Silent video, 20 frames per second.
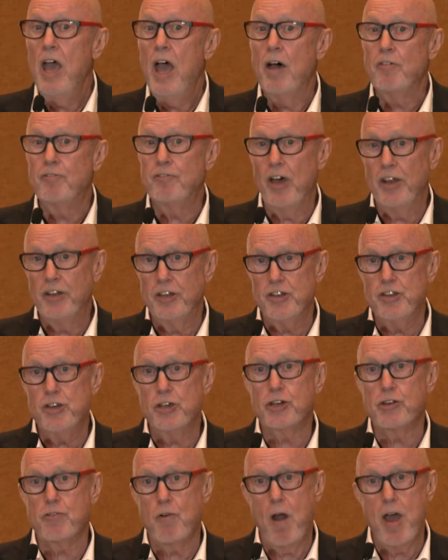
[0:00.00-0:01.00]
fund in
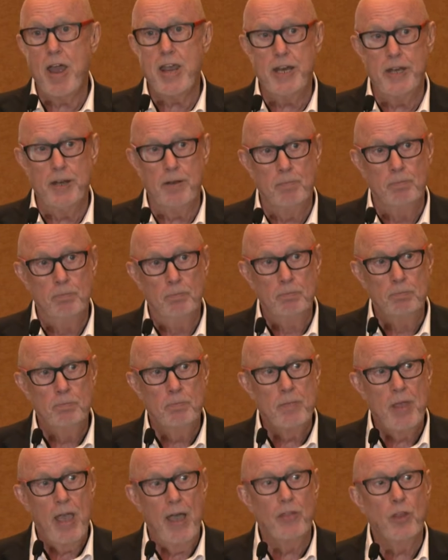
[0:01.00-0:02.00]
Ukraine.
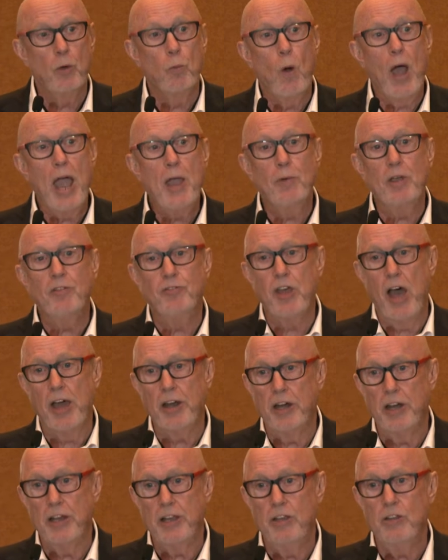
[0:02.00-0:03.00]
And the way we've done
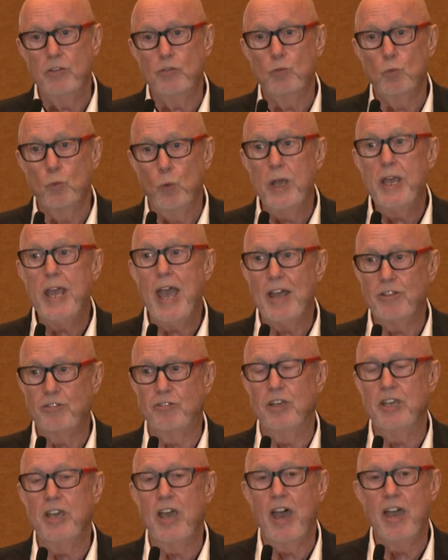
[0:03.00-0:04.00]
it is we as
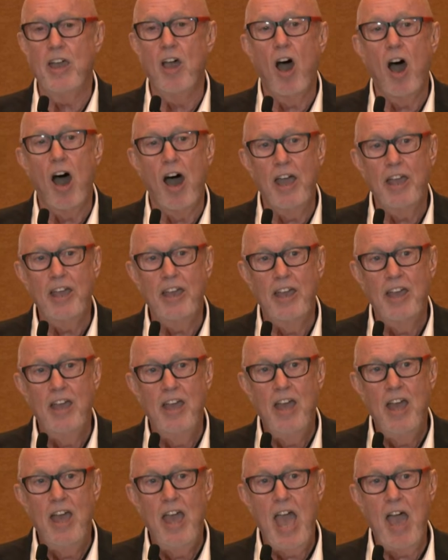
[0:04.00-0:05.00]
DAI
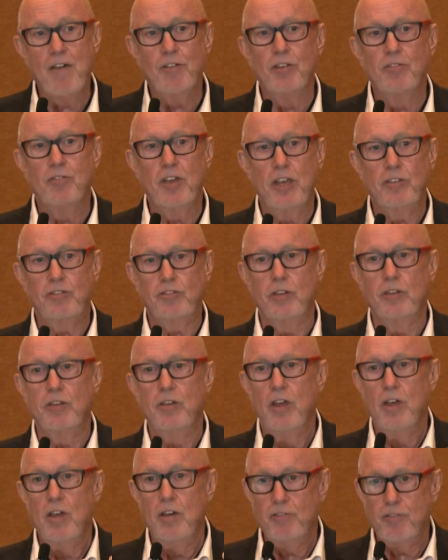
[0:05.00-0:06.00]
have
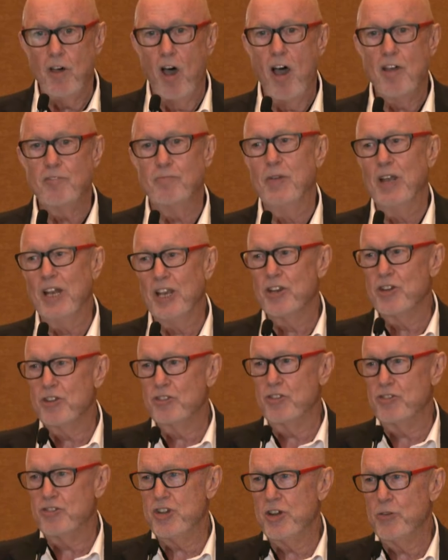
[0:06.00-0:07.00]
invested $5 million
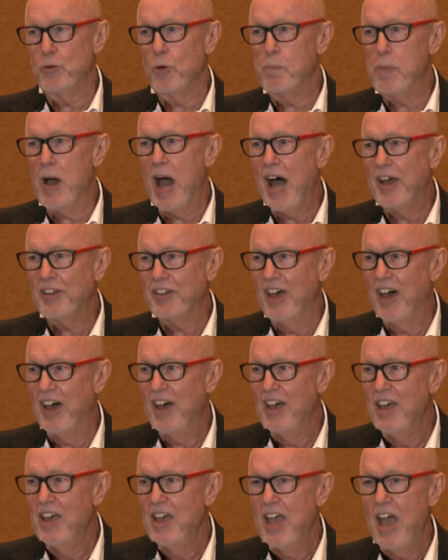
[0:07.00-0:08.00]
as a general
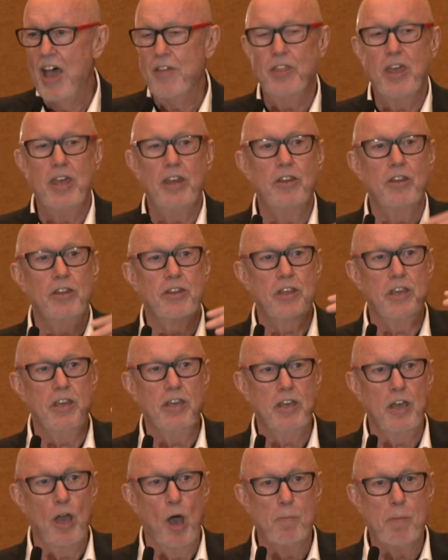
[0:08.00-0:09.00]
partner, and then
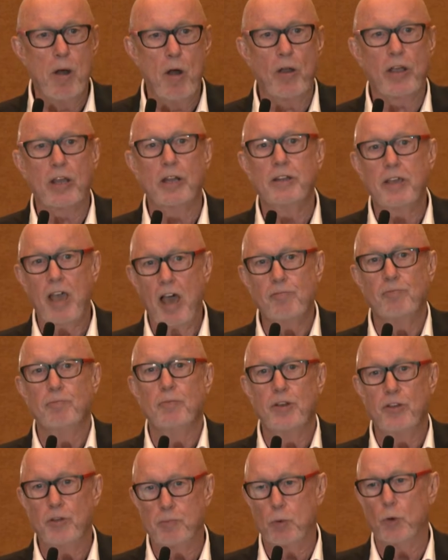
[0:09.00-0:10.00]
the American
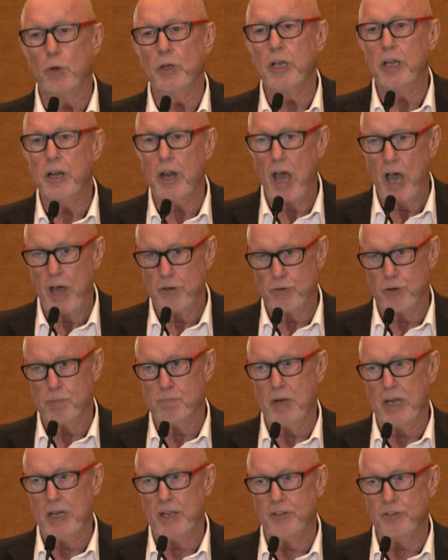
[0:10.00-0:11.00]
government is putting in $100
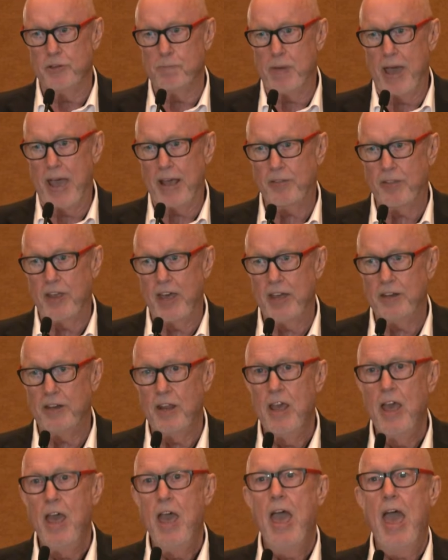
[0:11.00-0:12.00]
million to back that,
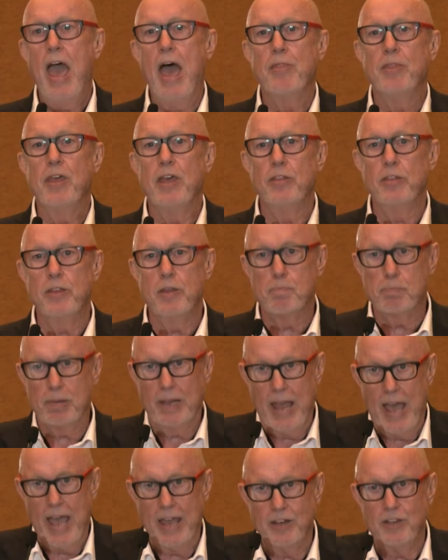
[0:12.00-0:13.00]
and then the
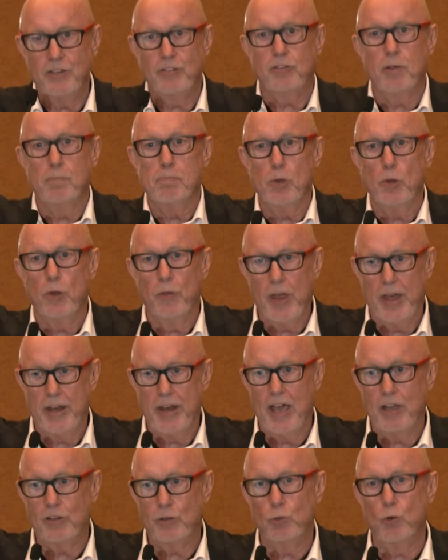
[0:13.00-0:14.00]
plan is to build that
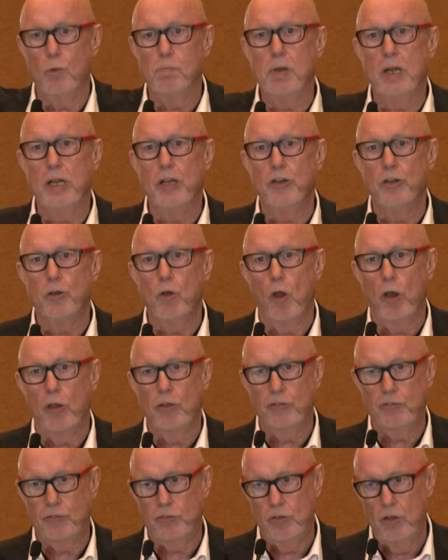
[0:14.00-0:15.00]
out to $1 billion.
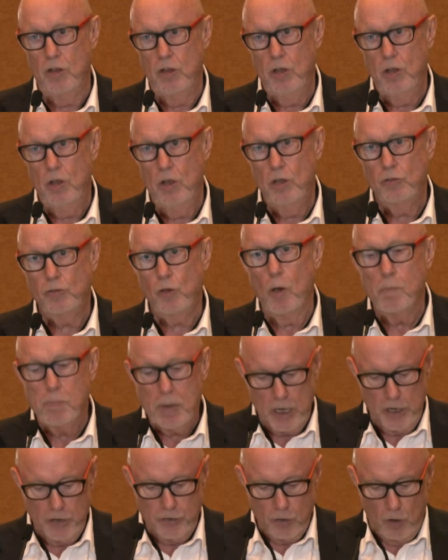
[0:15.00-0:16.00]
So $1
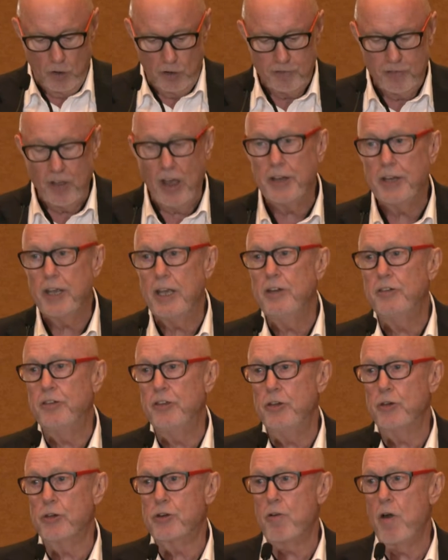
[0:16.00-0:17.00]
billion fund into
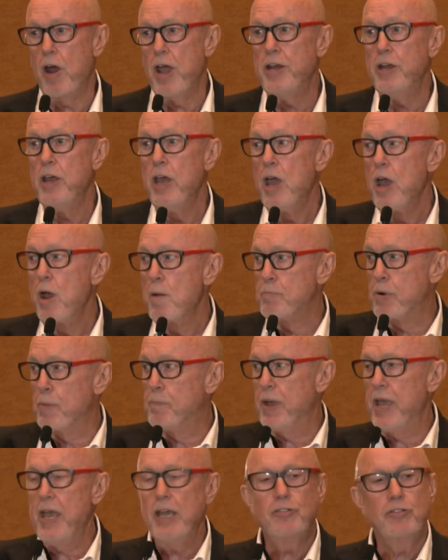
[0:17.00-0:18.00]
Ukraine,
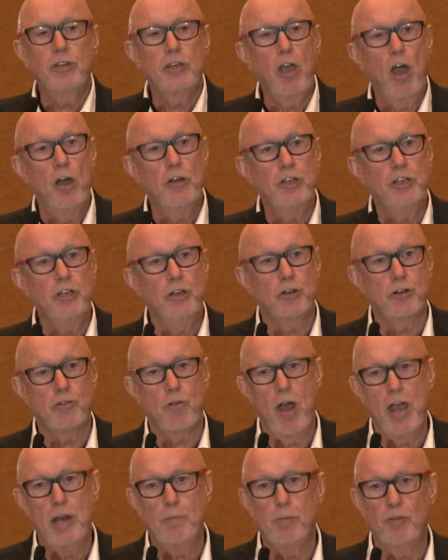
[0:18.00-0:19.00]
prepared to go to
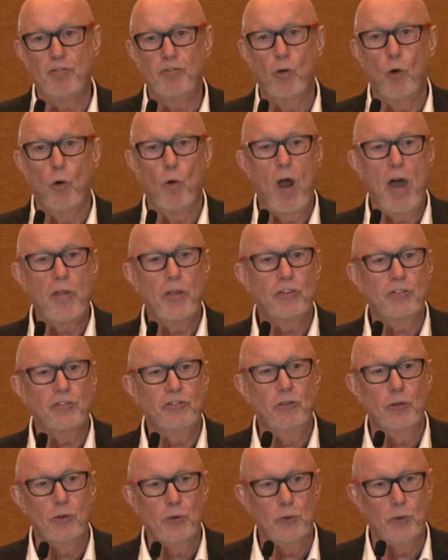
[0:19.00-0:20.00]
Ukraine before others
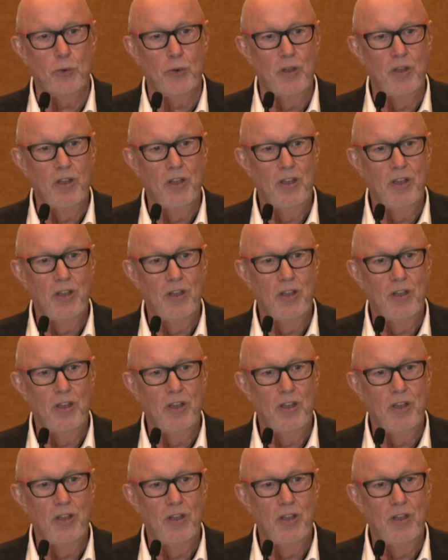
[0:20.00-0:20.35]
do.